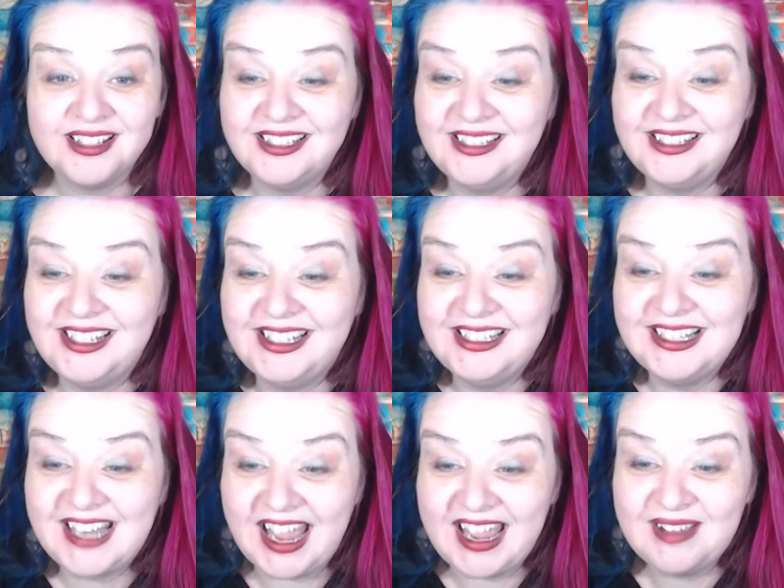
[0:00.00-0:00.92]
done
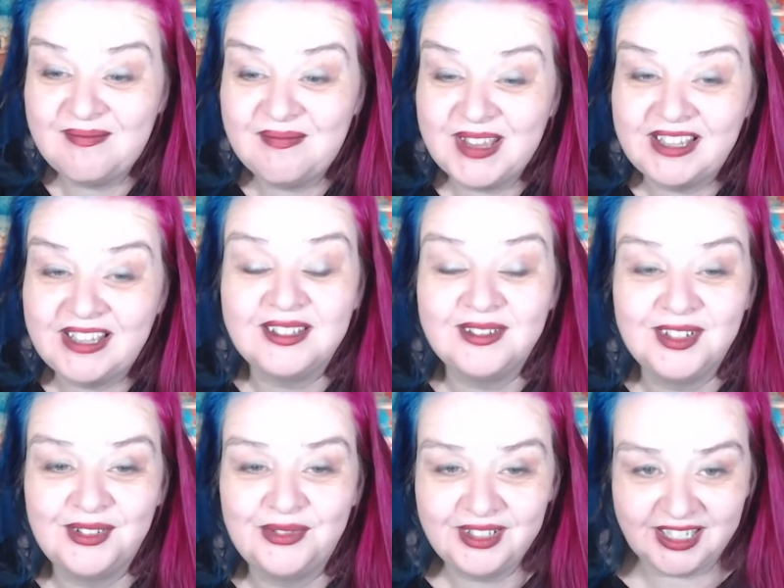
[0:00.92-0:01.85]
in time, because
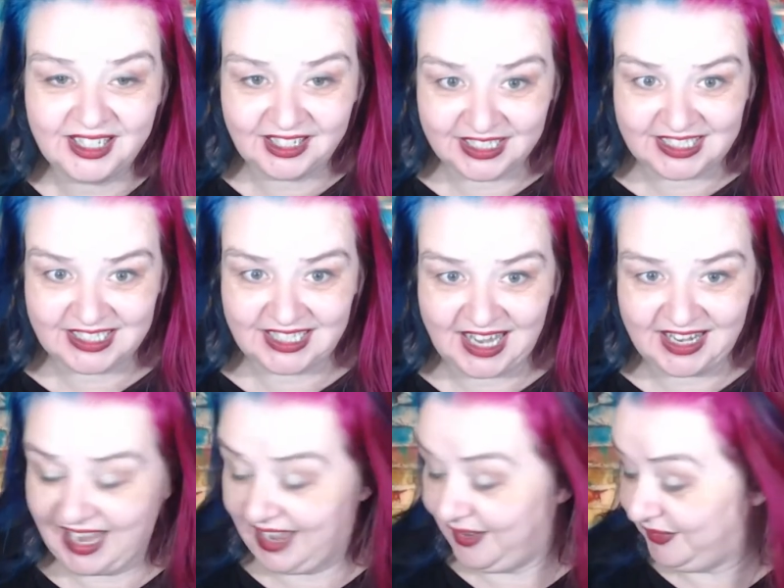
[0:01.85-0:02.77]
I'm going to feel like a
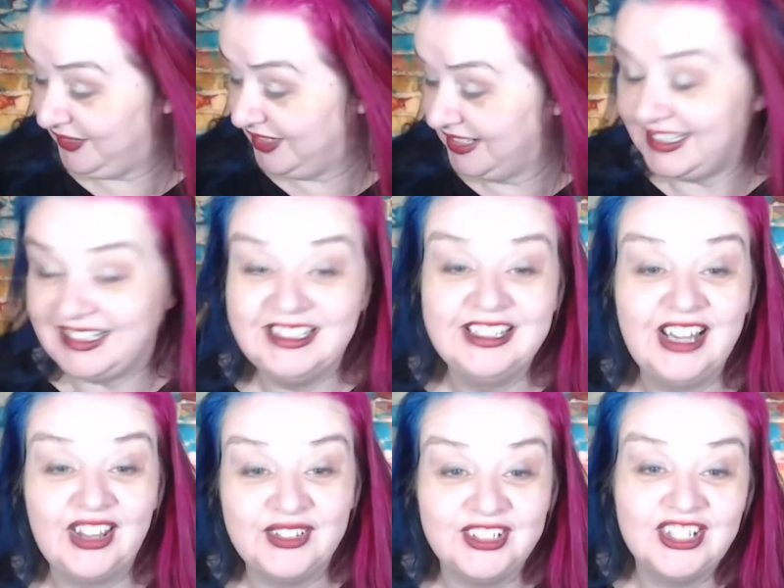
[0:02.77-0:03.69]
slug after eating
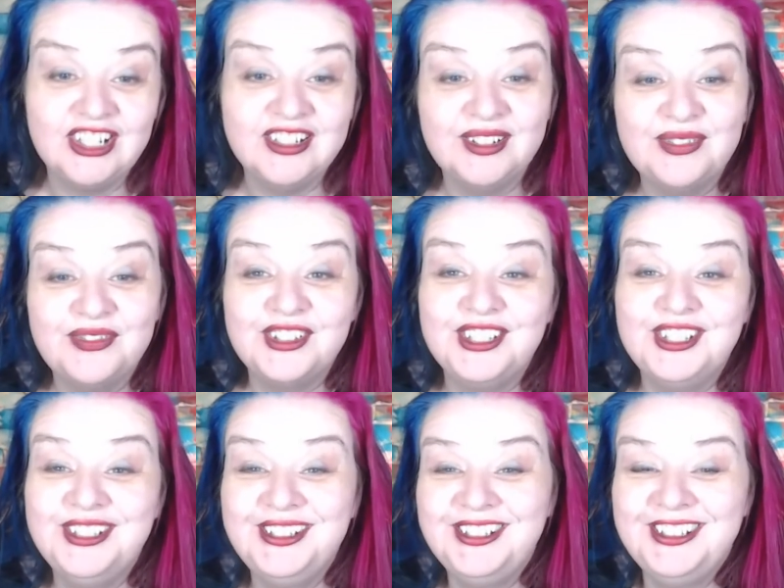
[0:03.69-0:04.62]
load of junk
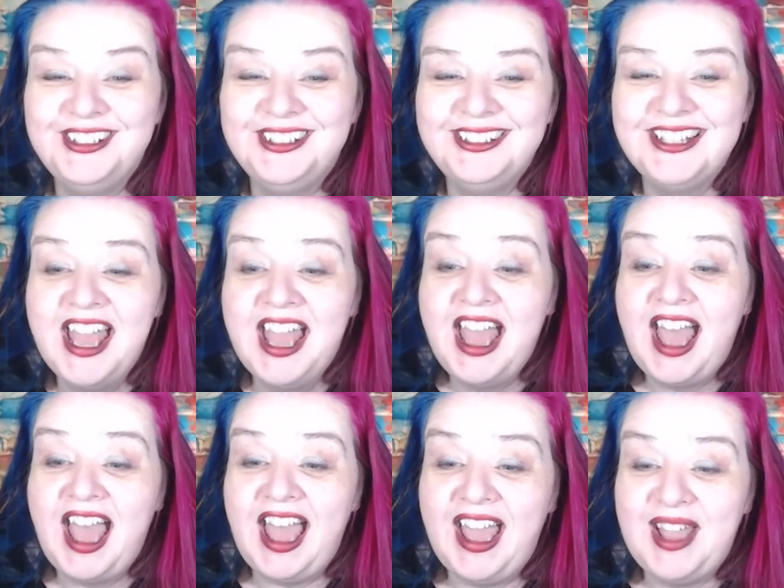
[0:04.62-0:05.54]
food.
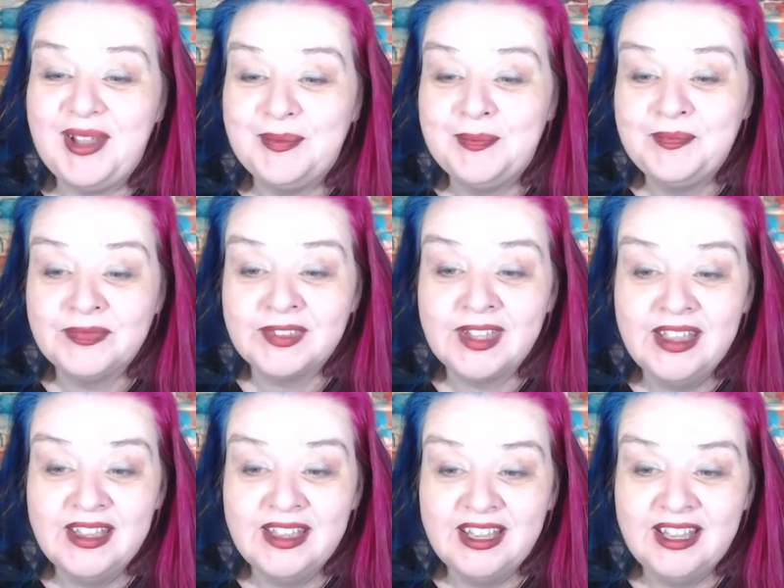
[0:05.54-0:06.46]
um,
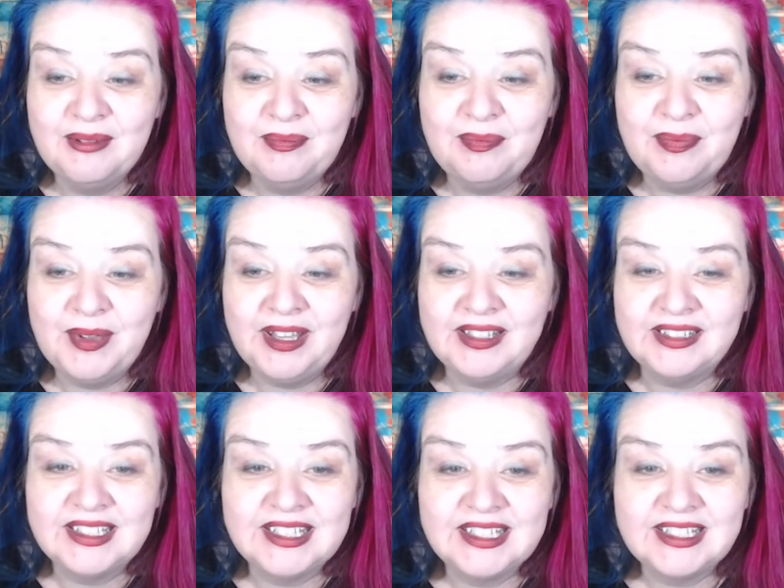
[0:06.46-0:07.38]
but
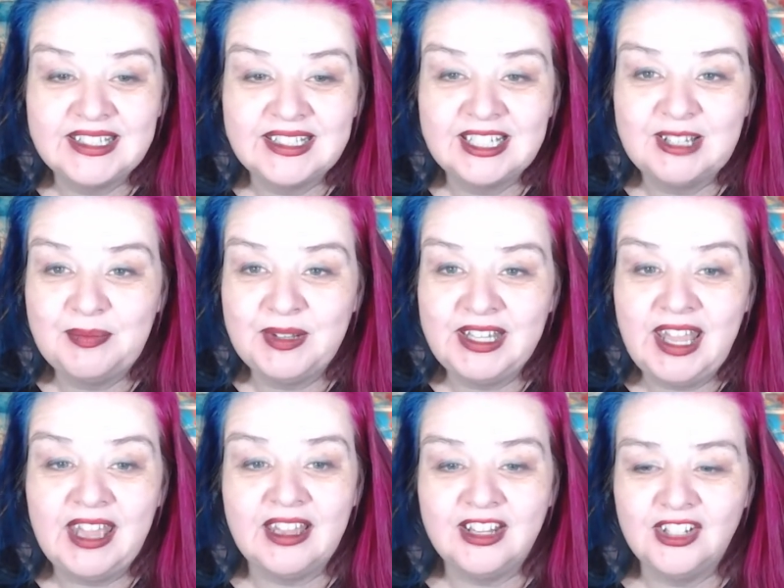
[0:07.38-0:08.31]
but
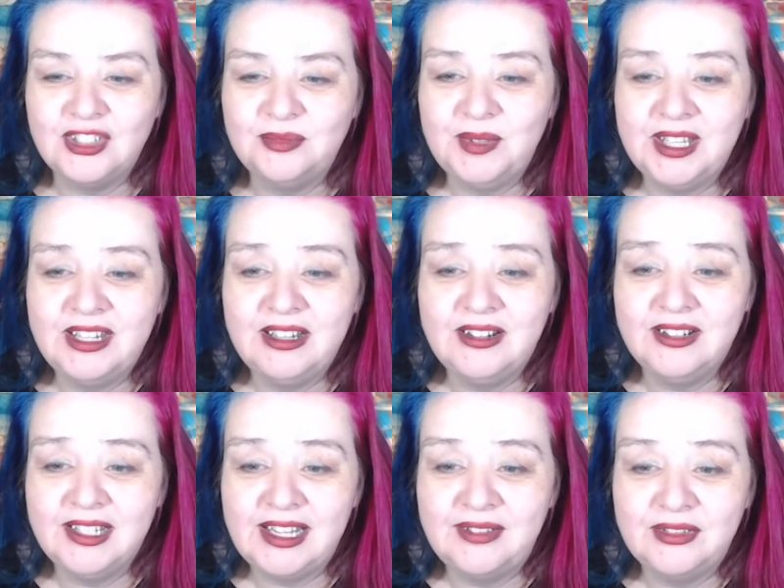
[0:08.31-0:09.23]
yeah, I should be here
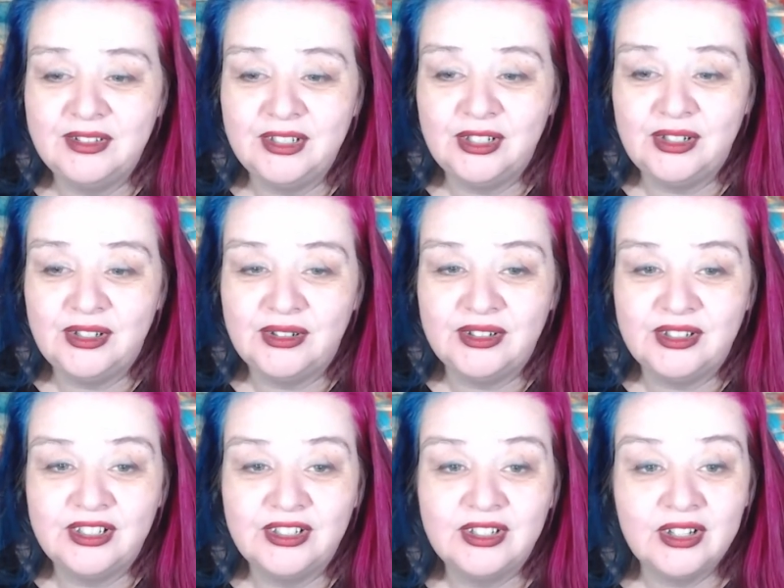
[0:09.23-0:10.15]
at 11 o'clock